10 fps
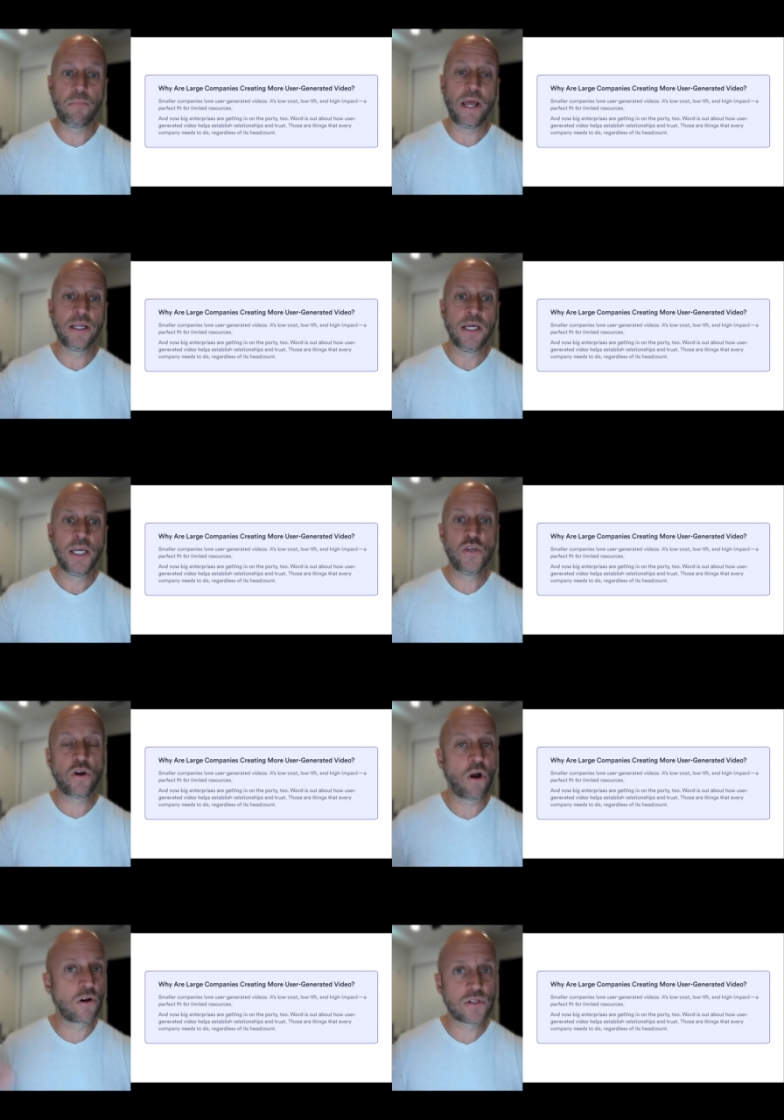But you
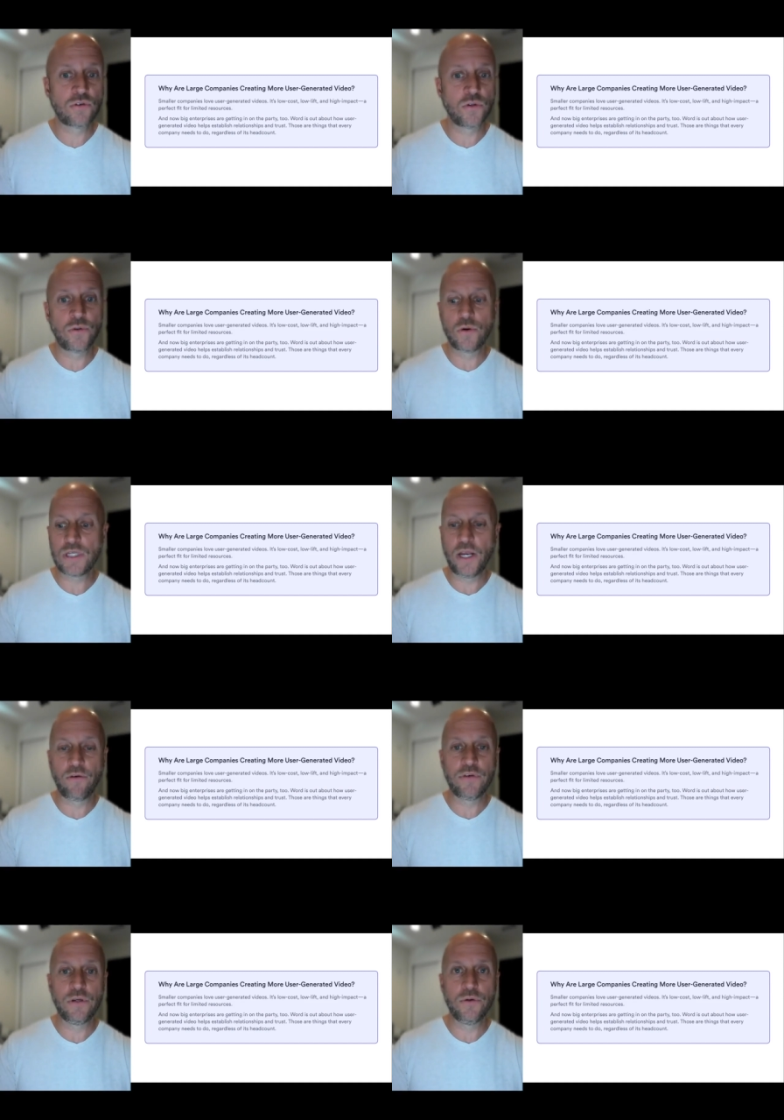can also do those
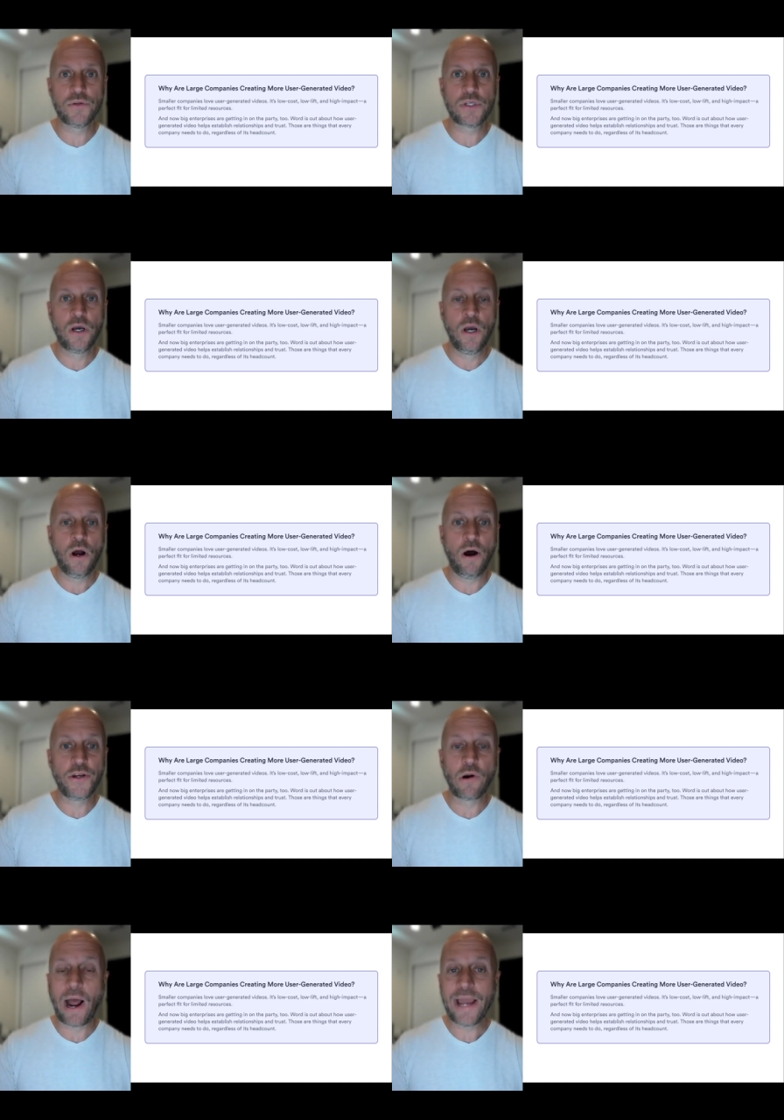interviews on
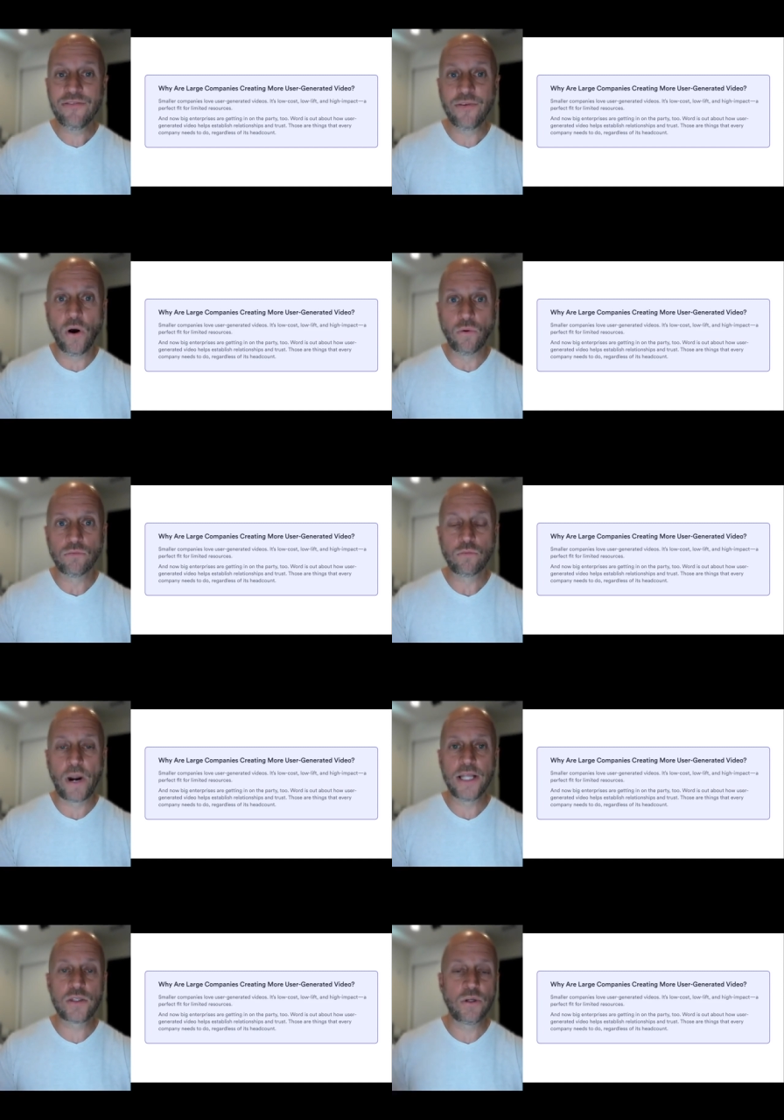your iPhone,
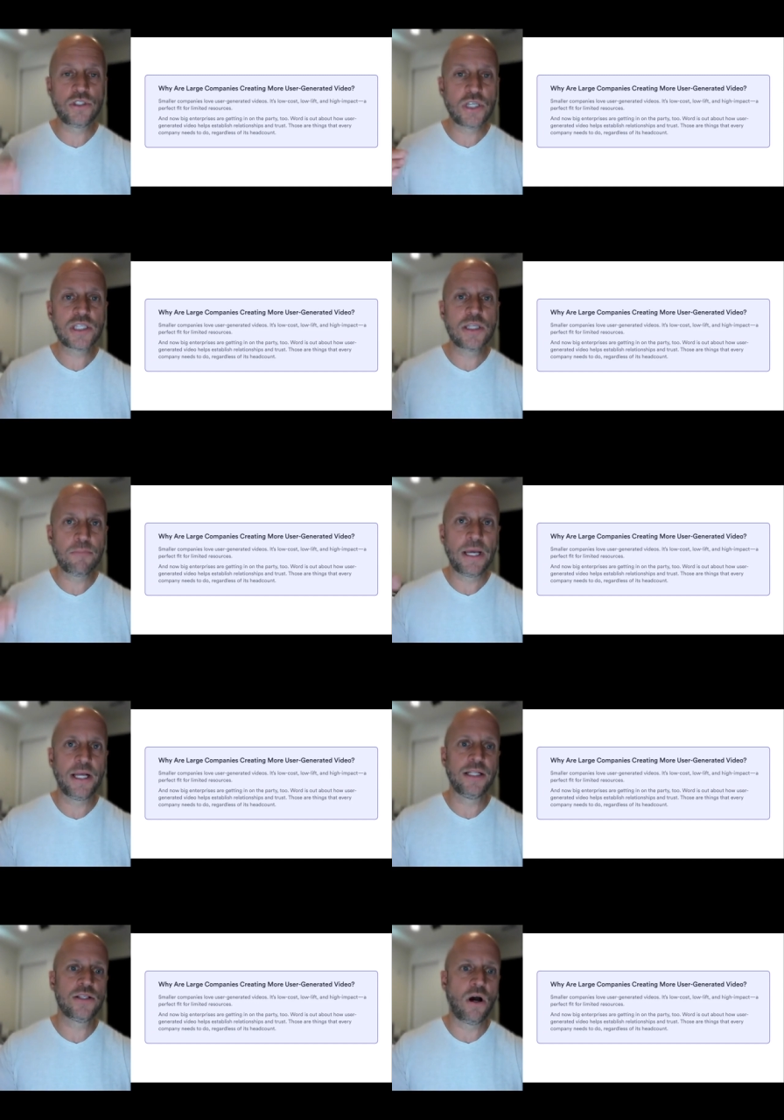right? So it just
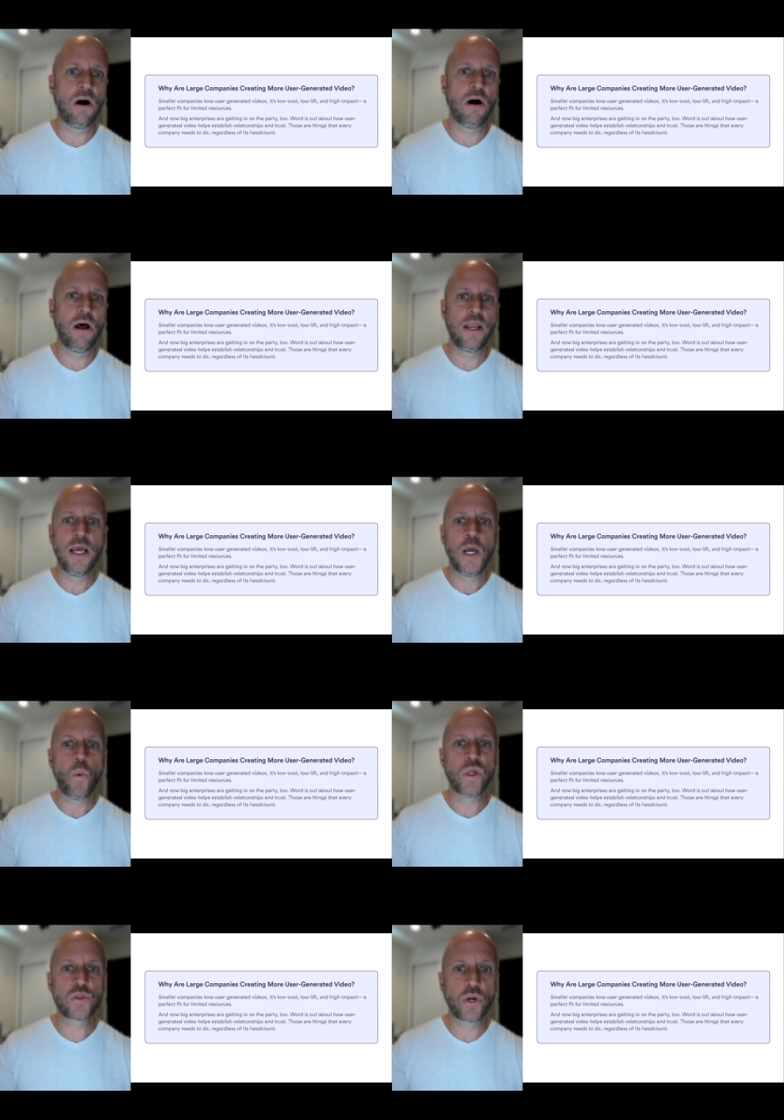depends on
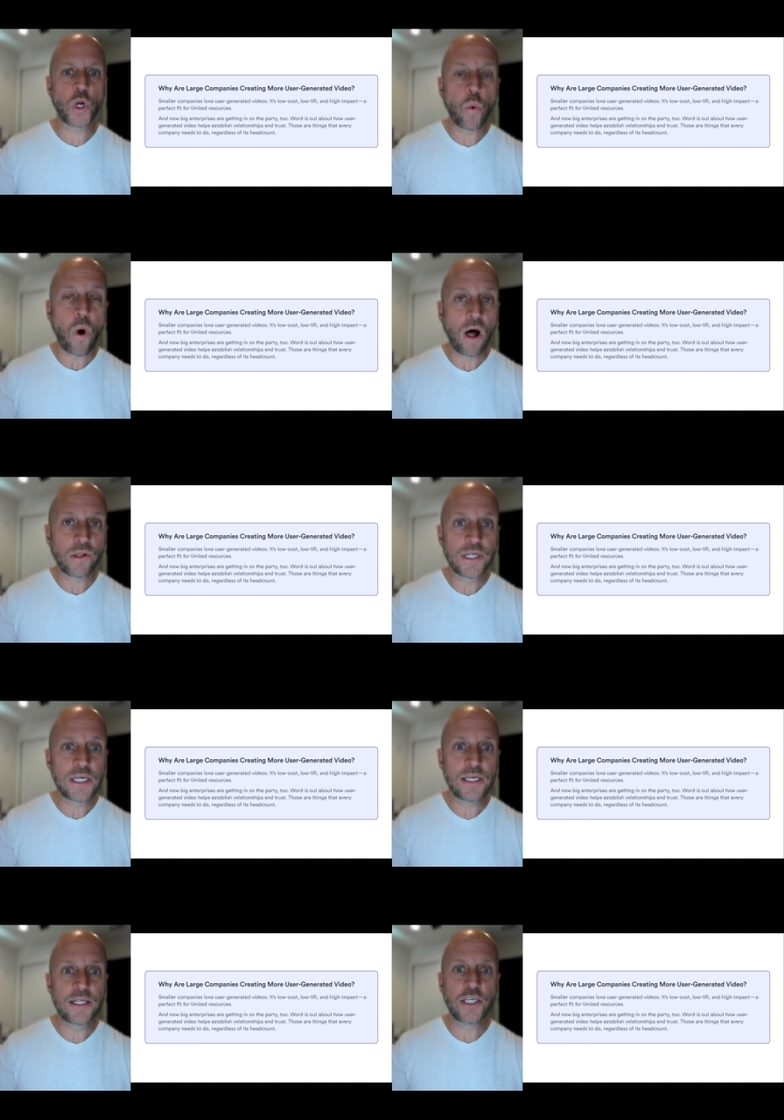what sort of
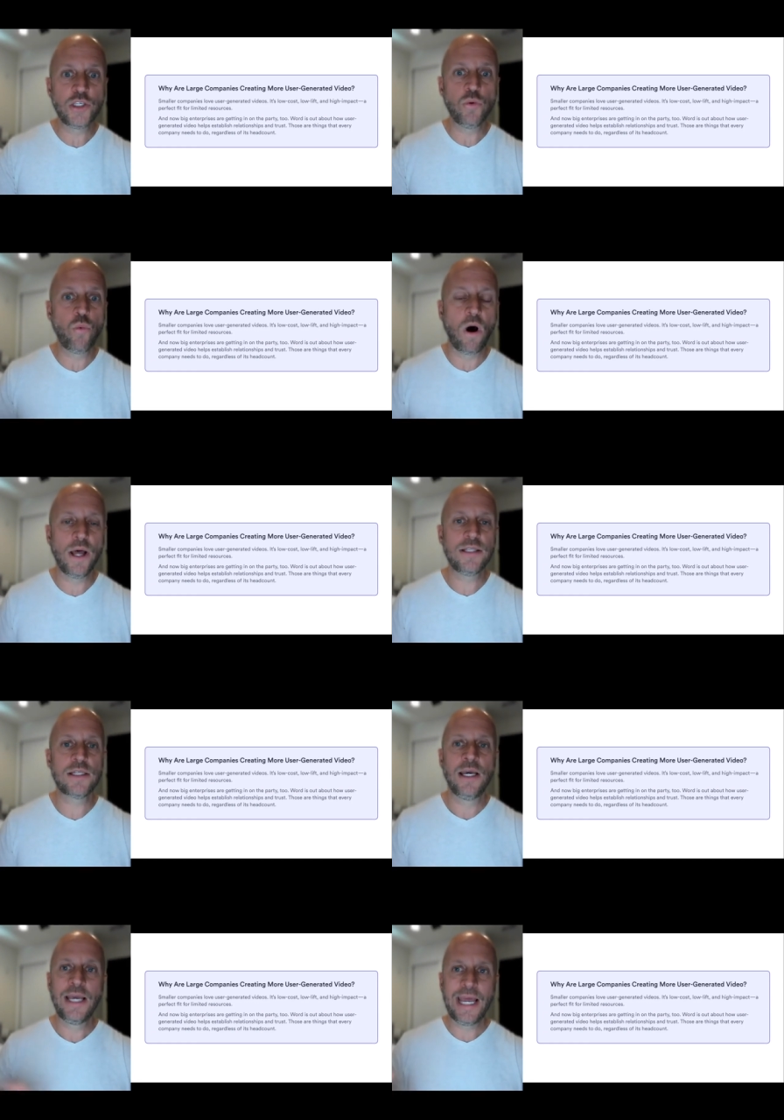quality that you want
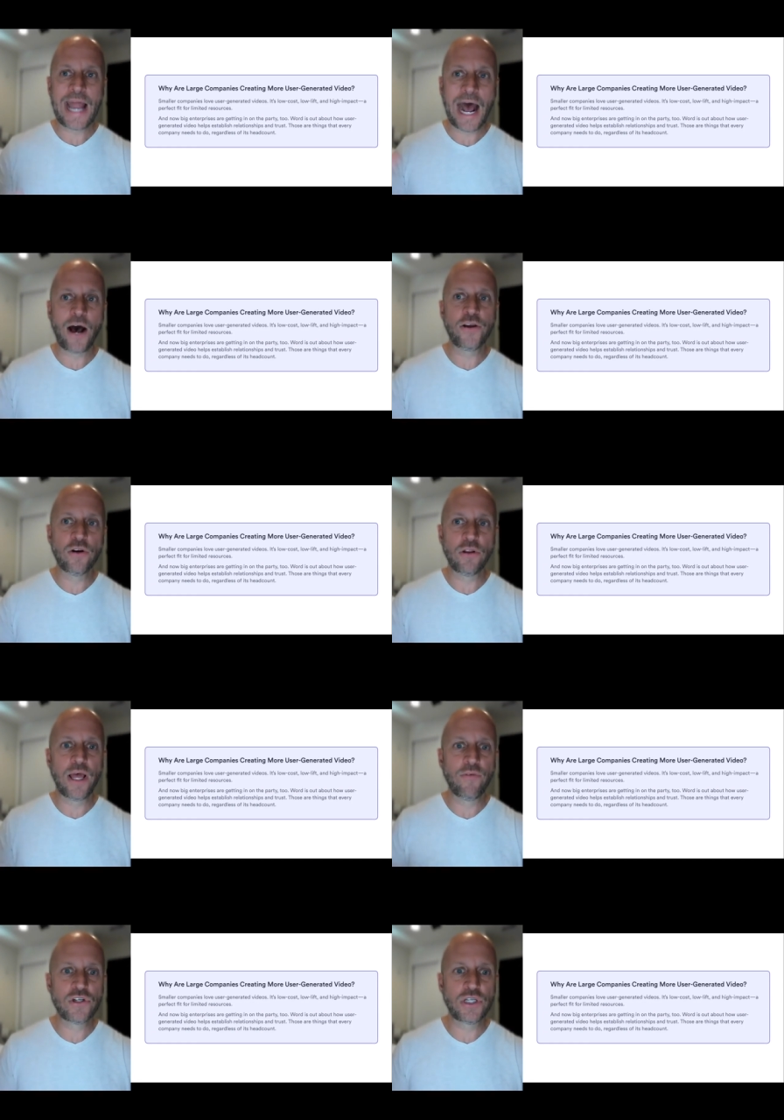and how you're
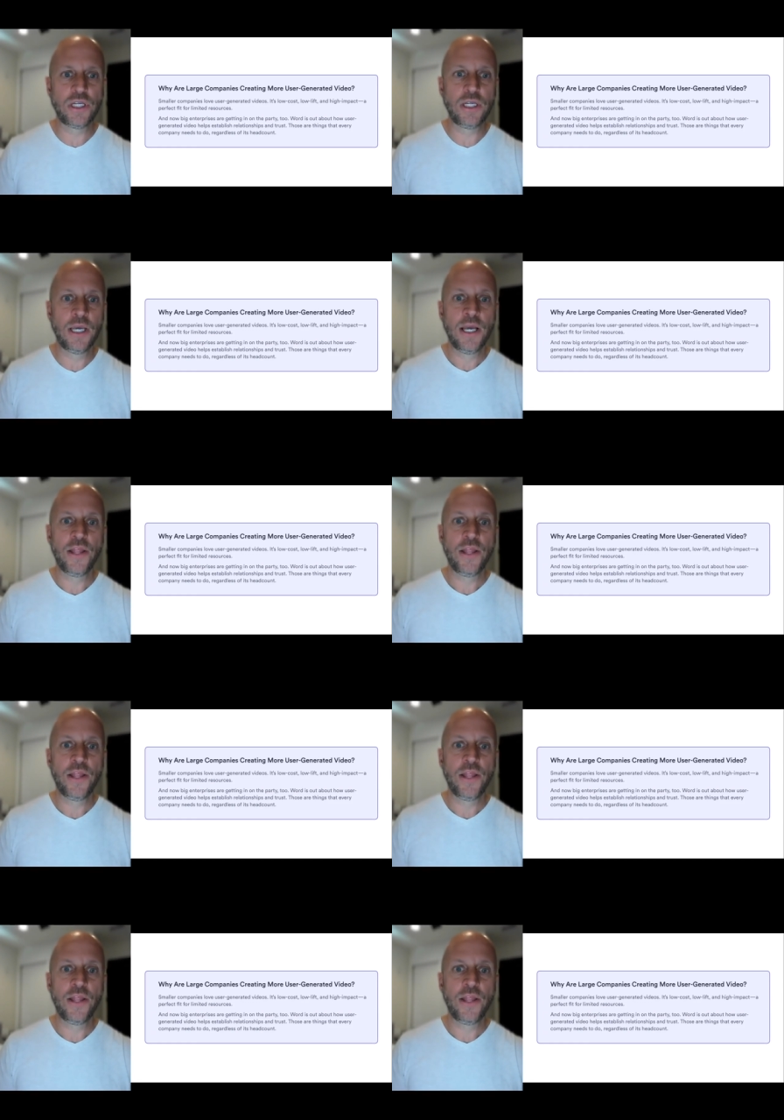leveraging